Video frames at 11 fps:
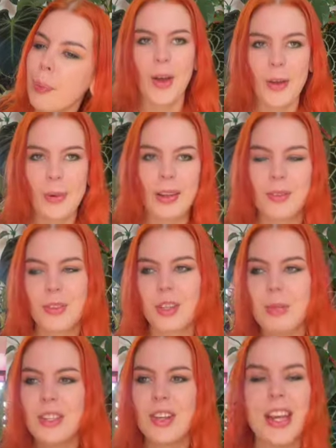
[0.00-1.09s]
Oh well, it's gonna
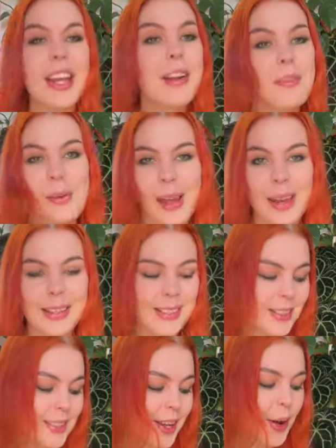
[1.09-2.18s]
be sunny in a few days,
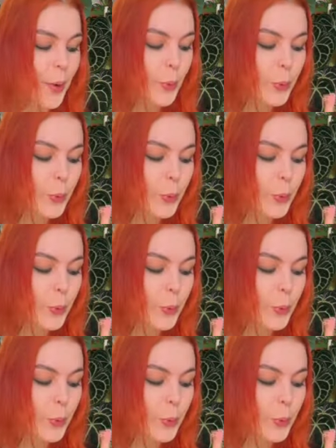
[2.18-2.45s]
so